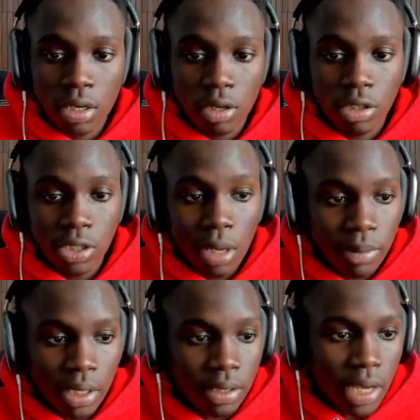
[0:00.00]
there's
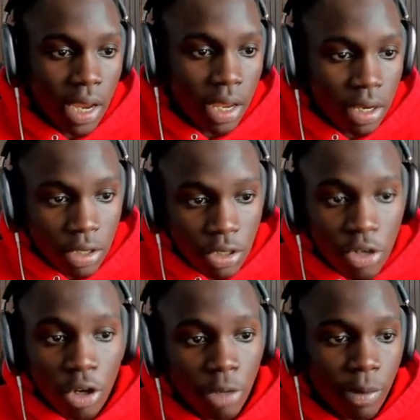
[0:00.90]
something that
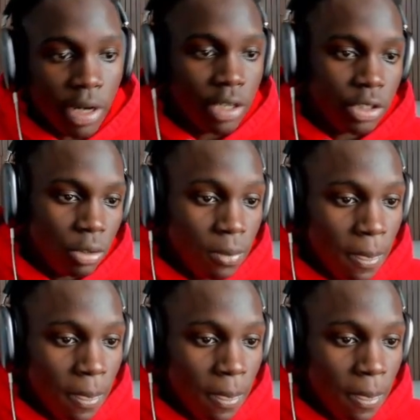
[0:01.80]
you're going to run into